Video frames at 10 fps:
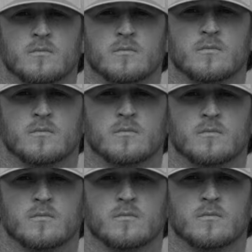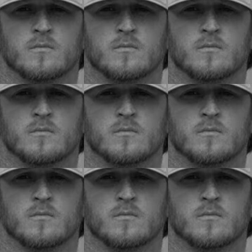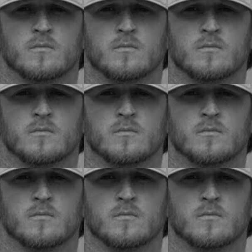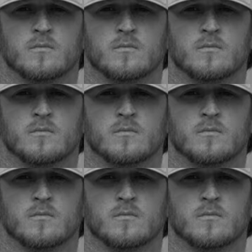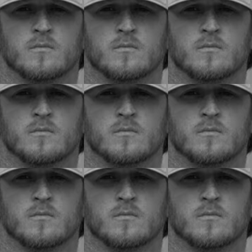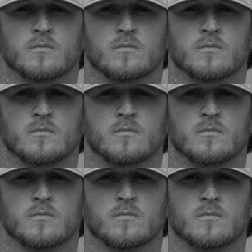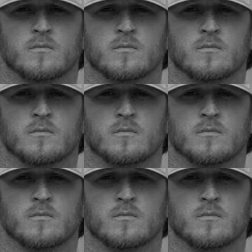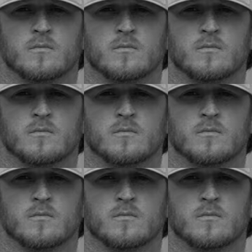(no lip movement)